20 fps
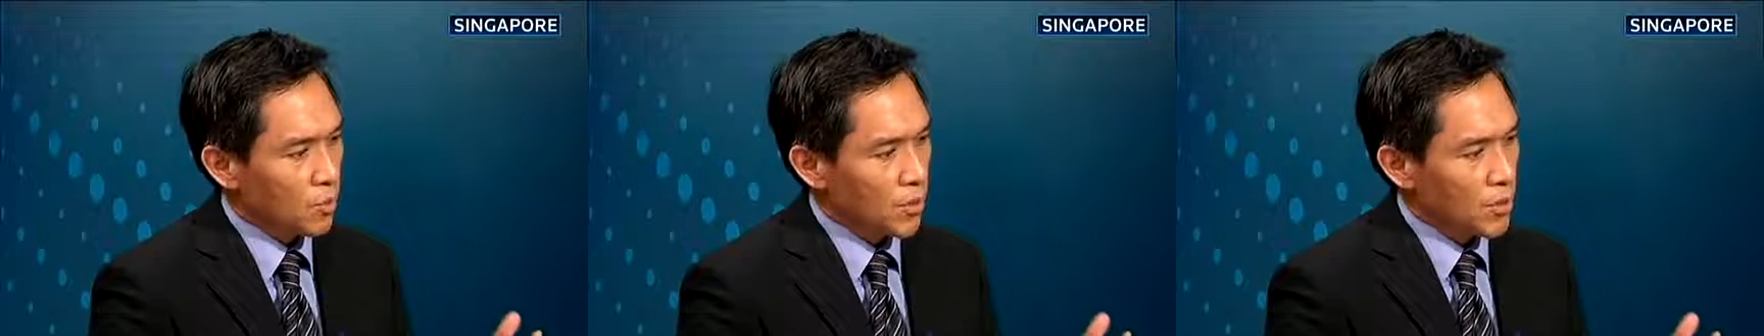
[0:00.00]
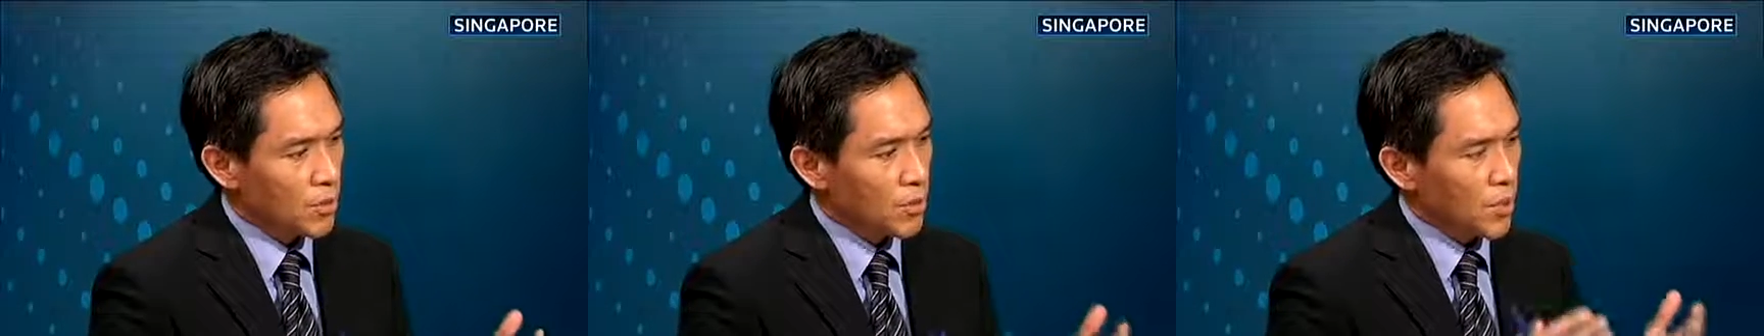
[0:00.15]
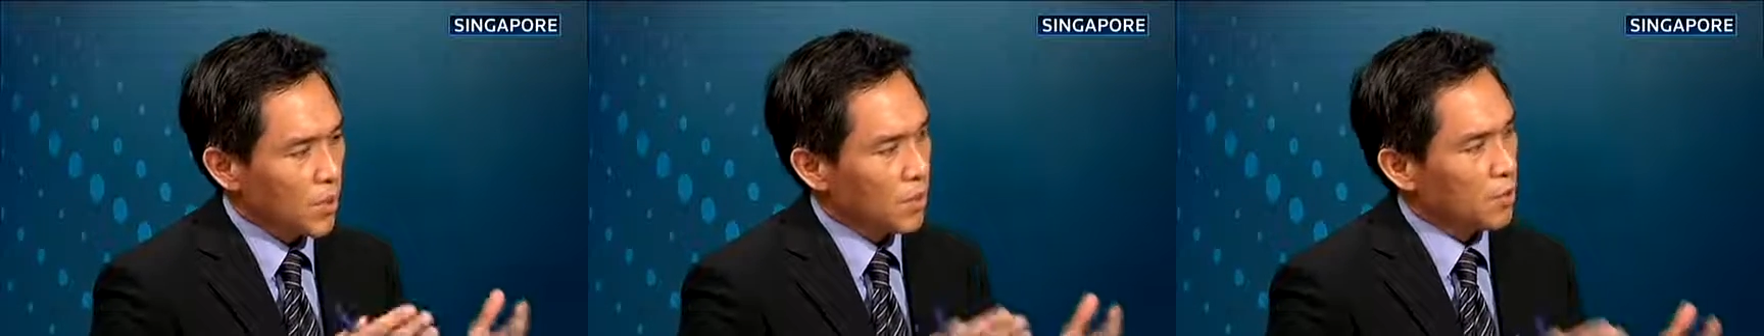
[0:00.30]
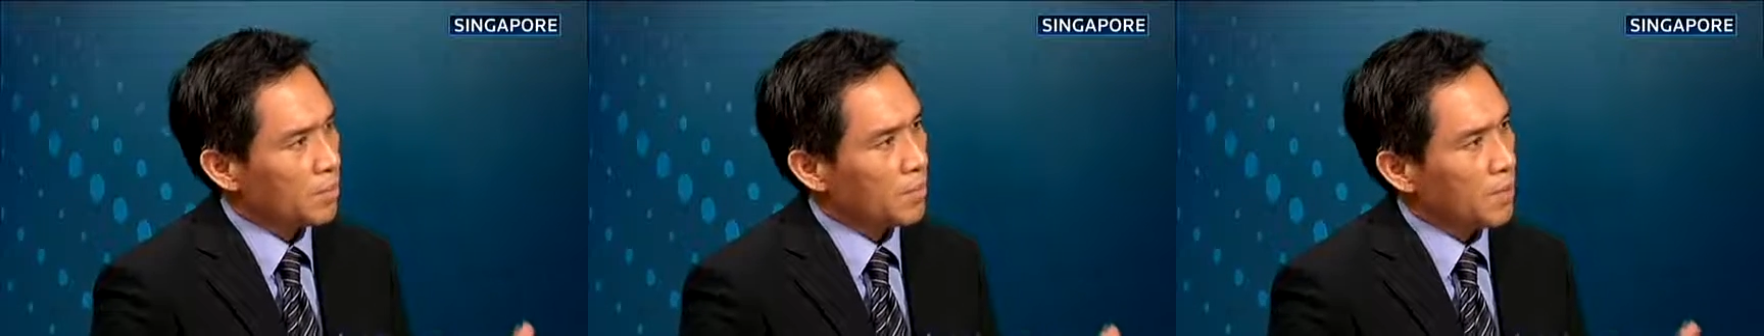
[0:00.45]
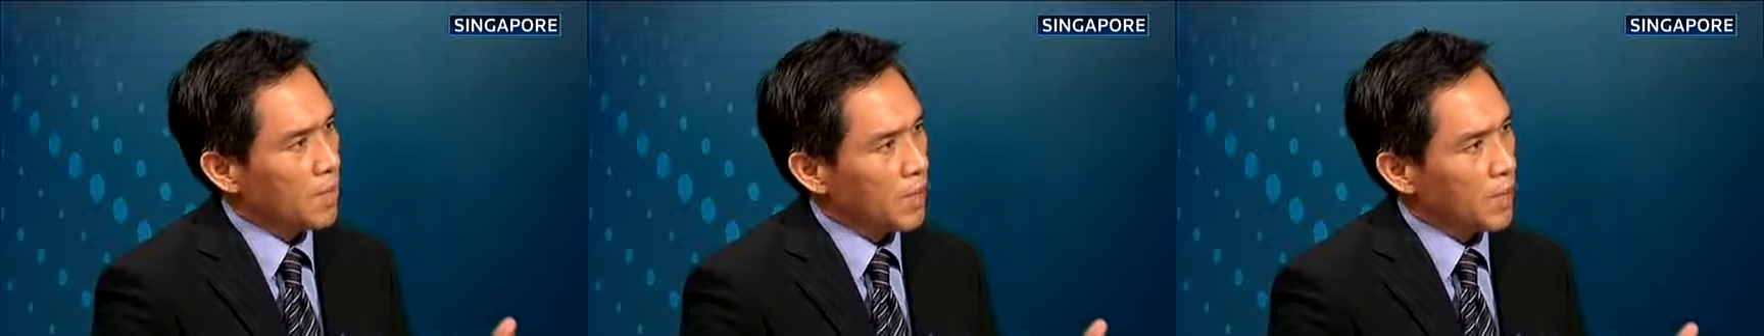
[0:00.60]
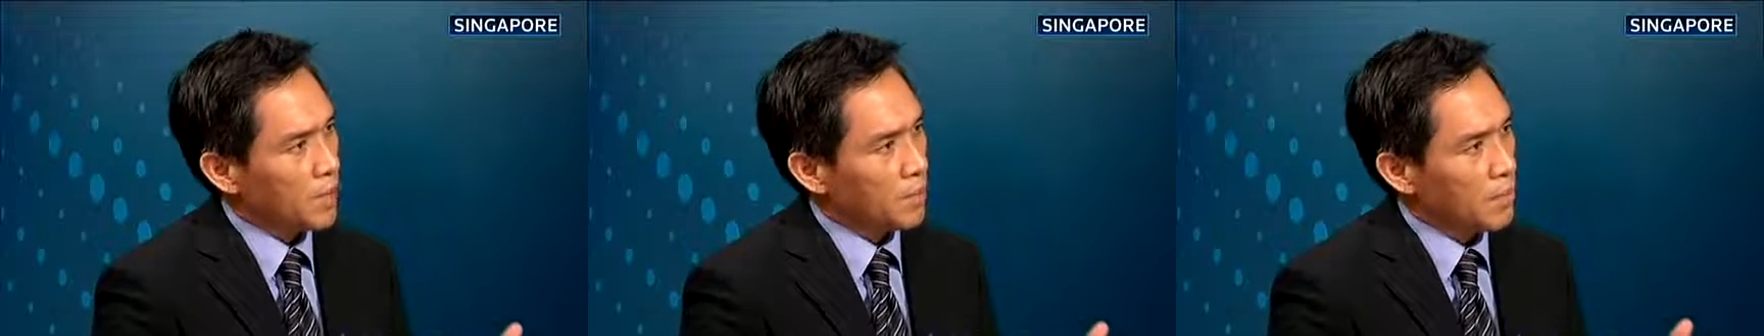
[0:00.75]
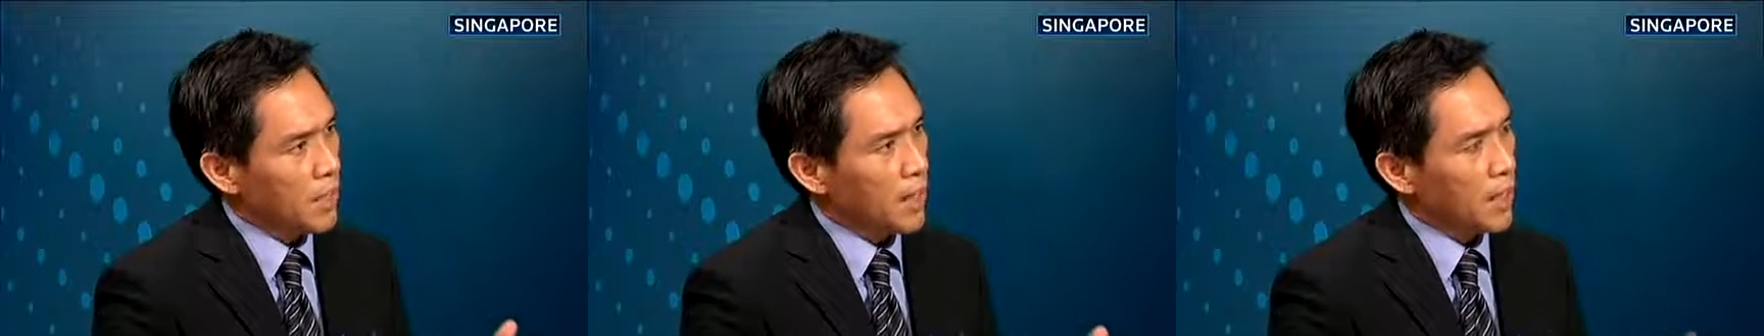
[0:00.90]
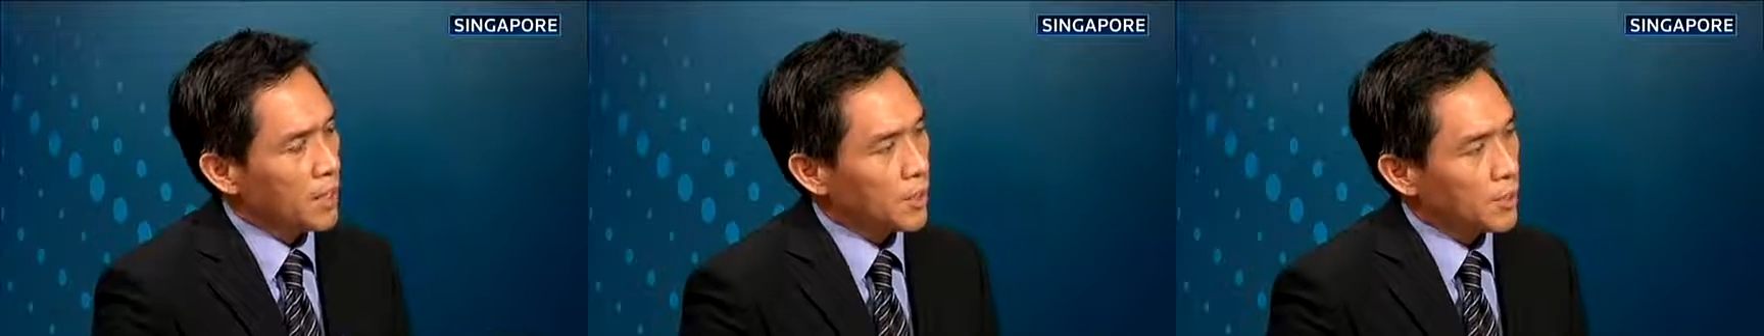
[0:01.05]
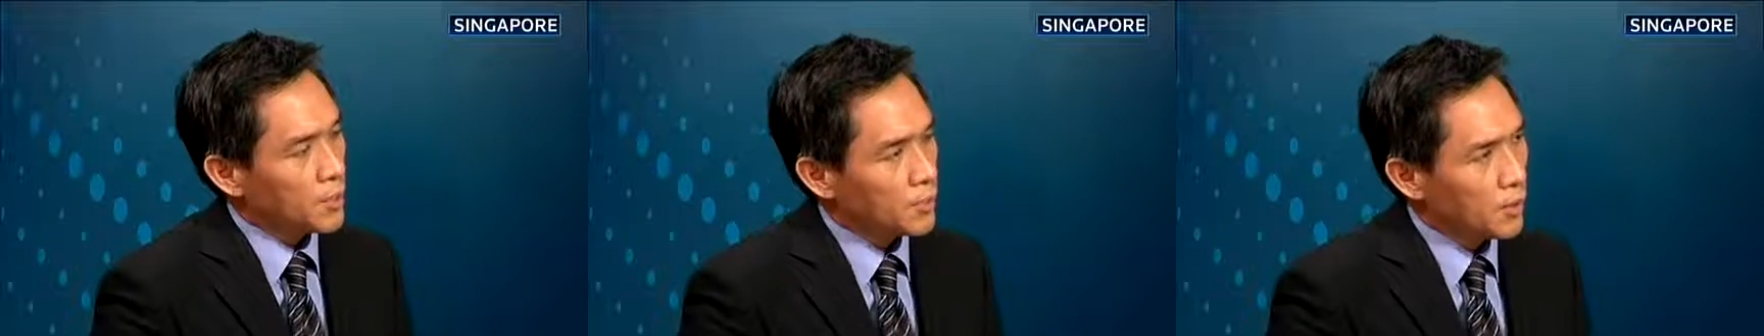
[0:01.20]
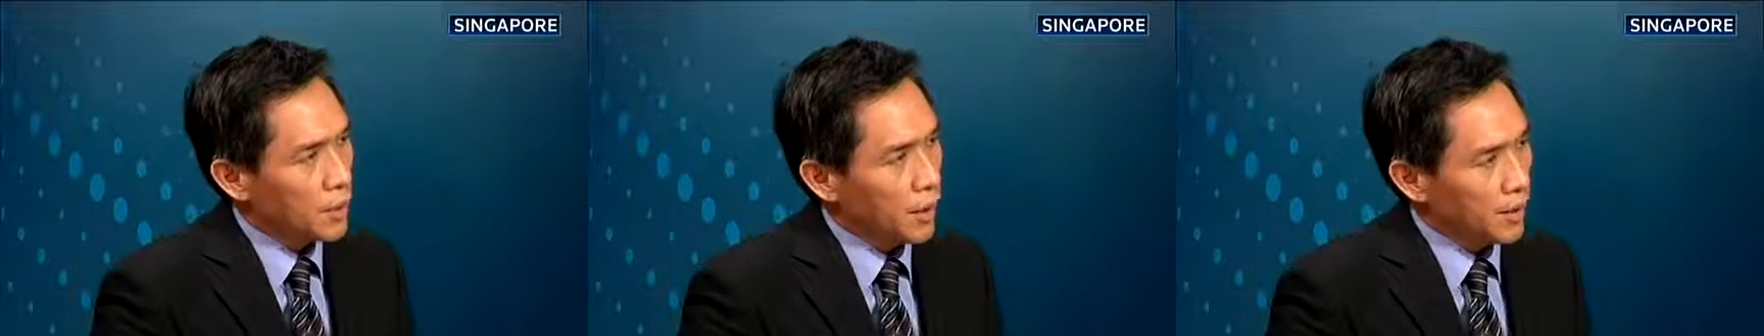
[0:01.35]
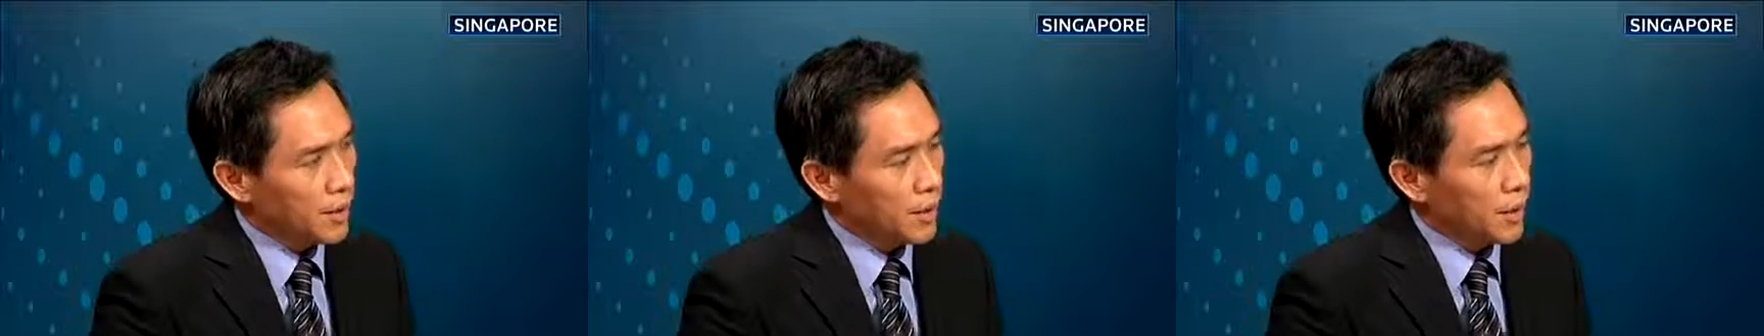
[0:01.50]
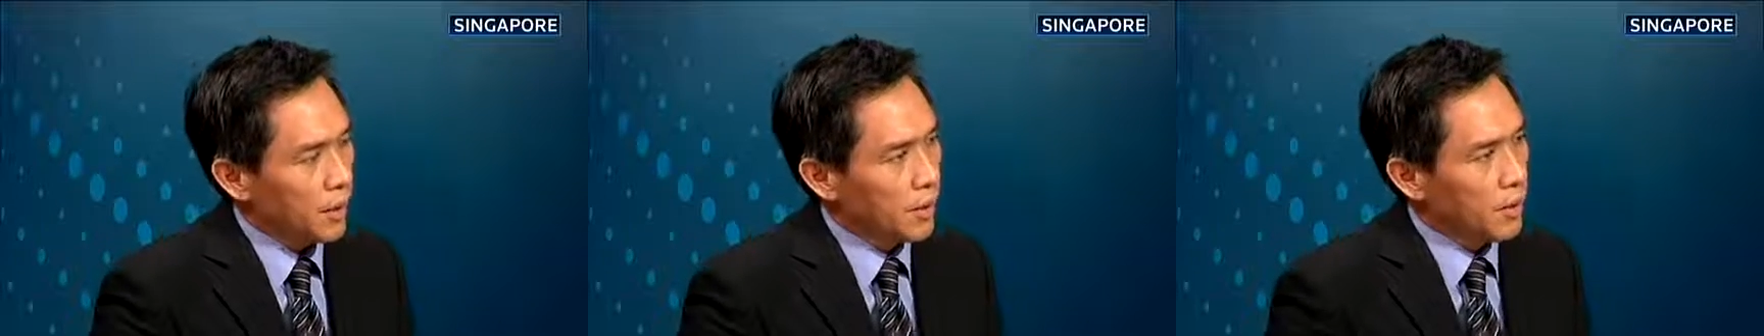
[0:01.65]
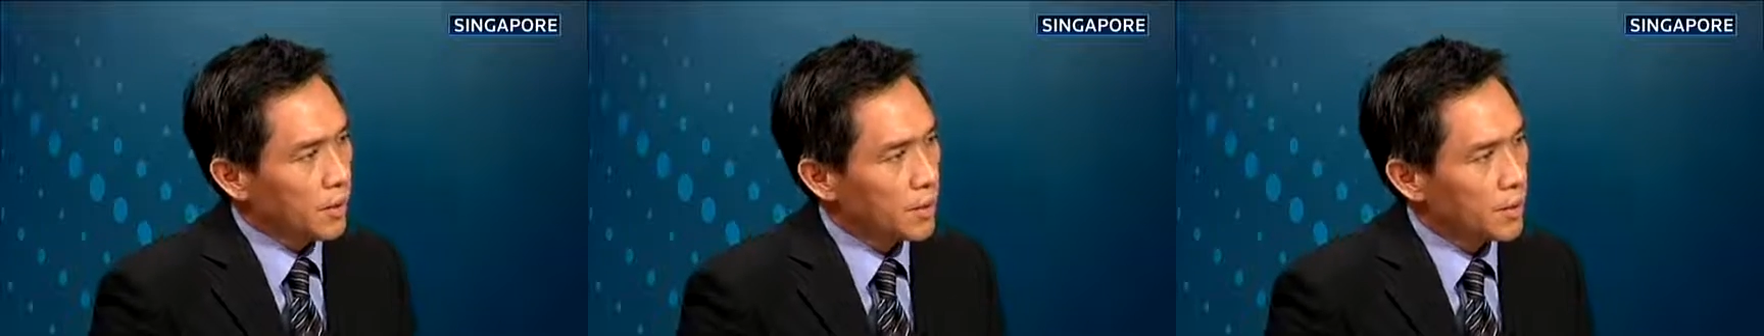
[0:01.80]
the state of play in markets right
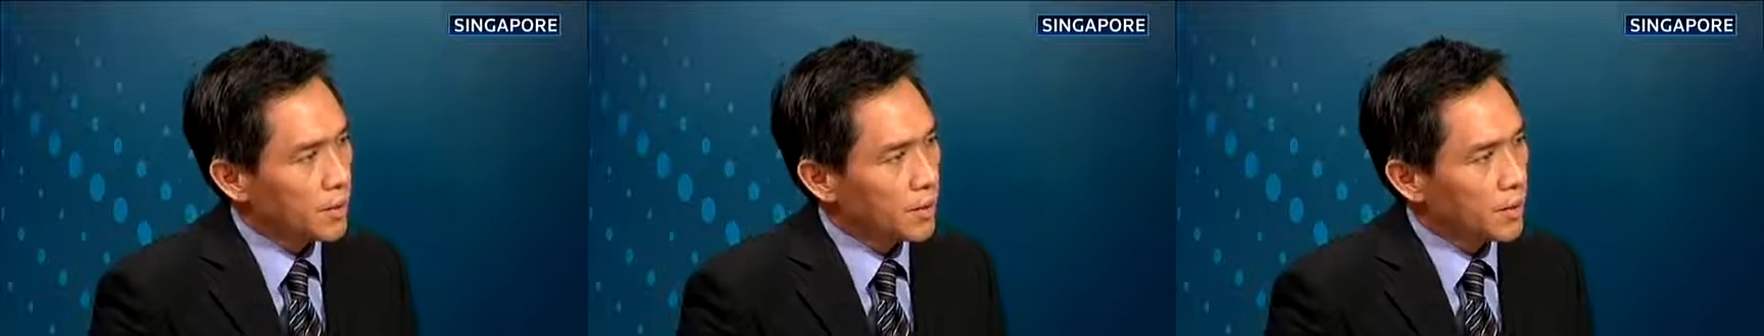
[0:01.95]
now.